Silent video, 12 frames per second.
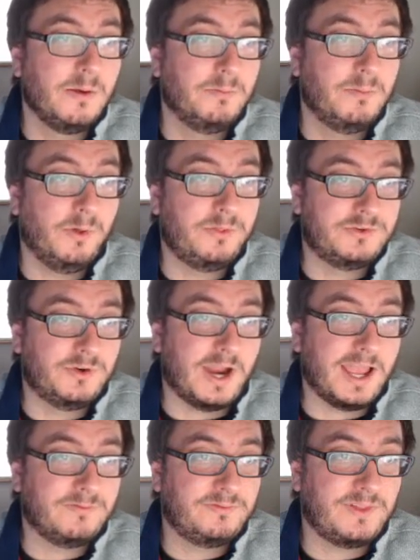both the
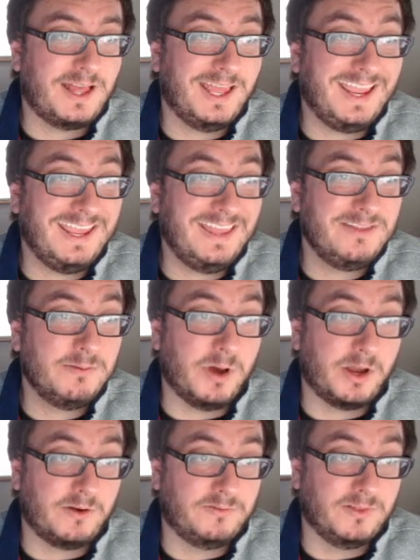dragonfly and the
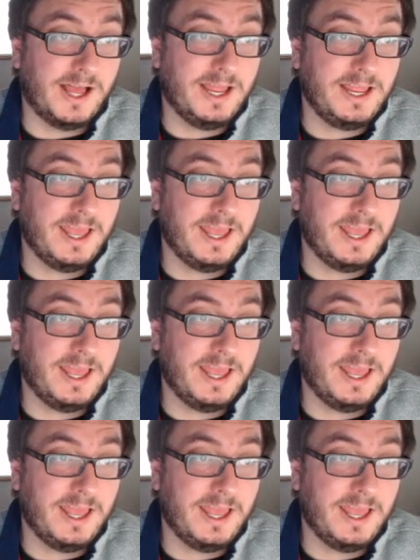butterfly